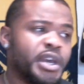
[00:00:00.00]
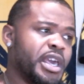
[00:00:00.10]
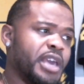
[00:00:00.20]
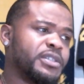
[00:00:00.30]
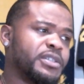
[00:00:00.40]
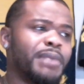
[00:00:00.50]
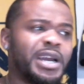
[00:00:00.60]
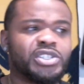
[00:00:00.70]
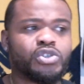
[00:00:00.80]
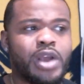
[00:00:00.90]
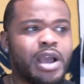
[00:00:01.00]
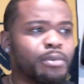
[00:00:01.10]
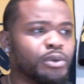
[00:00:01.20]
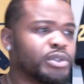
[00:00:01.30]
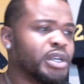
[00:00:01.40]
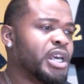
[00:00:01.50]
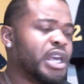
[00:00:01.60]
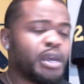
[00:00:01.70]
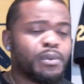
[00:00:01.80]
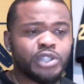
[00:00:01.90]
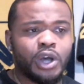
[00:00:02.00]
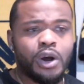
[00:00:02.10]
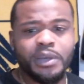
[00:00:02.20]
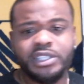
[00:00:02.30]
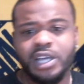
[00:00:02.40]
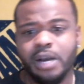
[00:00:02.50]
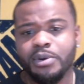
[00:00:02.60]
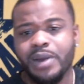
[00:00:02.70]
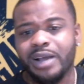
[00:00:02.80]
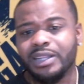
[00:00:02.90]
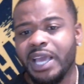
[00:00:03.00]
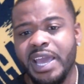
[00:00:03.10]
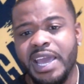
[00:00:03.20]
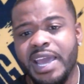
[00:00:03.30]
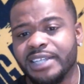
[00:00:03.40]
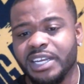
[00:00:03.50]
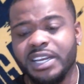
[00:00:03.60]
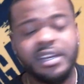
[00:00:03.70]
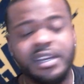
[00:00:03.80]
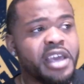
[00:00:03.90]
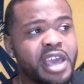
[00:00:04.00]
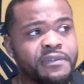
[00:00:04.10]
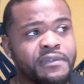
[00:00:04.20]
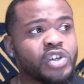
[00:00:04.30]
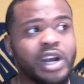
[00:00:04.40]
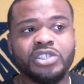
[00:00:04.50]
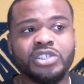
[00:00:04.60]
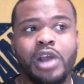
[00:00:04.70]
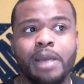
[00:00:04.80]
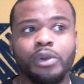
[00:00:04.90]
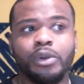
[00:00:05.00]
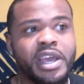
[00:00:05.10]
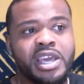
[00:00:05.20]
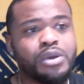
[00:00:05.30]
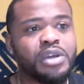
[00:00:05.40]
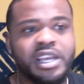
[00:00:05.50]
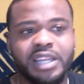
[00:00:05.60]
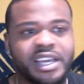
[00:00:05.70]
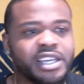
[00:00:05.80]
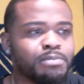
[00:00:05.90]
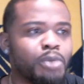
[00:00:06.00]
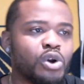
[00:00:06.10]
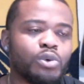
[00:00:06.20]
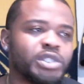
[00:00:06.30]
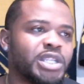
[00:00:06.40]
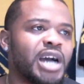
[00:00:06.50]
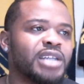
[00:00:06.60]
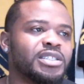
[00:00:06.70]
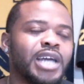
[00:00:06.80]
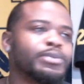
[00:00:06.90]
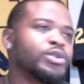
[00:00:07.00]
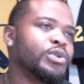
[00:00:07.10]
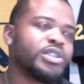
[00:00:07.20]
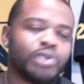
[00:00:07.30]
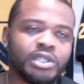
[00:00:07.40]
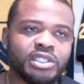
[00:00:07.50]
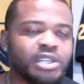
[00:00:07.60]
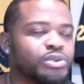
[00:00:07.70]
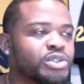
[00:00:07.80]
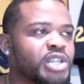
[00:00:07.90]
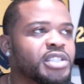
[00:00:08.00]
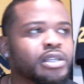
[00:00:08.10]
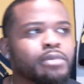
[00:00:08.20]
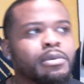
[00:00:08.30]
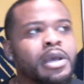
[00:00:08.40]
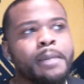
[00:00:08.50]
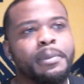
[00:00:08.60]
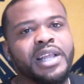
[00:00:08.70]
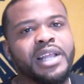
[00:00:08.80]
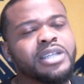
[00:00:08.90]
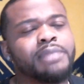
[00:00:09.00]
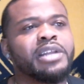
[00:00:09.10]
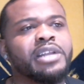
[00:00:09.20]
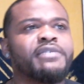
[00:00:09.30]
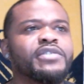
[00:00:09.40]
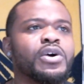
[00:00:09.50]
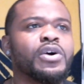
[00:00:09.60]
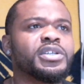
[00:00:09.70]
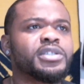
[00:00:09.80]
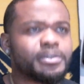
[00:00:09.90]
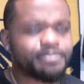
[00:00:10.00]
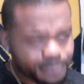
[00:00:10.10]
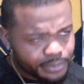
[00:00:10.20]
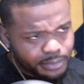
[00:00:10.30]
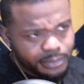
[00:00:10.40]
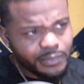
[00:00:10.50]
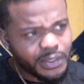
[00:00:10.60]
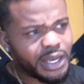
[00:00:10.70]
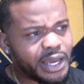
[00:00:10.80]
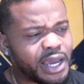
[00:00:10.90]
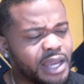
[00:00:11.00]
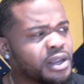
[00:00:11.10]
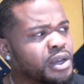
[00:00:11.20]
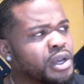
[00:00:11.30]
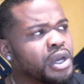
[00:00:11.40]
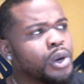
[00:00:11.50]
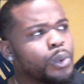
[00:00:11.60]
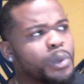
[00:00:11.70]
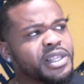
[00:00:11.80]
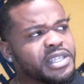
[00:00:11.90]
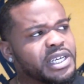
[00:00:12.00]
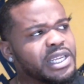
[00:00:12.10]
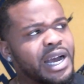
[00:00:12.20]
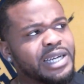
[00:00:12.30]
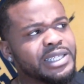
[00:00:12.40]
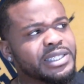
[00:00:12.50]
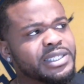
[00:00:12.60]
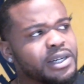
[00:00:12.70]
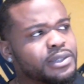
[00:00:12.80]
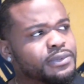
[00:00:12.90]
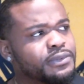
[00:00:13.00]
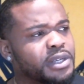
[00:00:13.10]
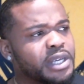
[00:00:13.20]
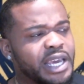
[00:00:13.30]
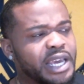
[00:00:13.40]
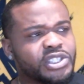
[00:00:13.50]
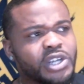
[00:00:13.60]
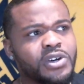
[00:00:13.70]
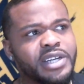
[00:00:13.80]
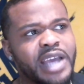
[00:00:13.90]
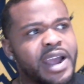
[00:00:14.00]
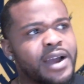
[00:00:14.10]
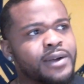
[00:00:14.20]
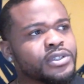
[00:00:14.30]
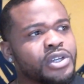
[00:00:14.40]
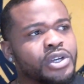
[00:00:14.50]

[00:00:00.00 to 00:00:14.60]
if somebody scrambled, he was always coming around the edge, and if he tried to scramble away, he his motor was nonstop, so he's going to continue chasing him. But that's something I've noticed. And with the D-line itself, in certain downs,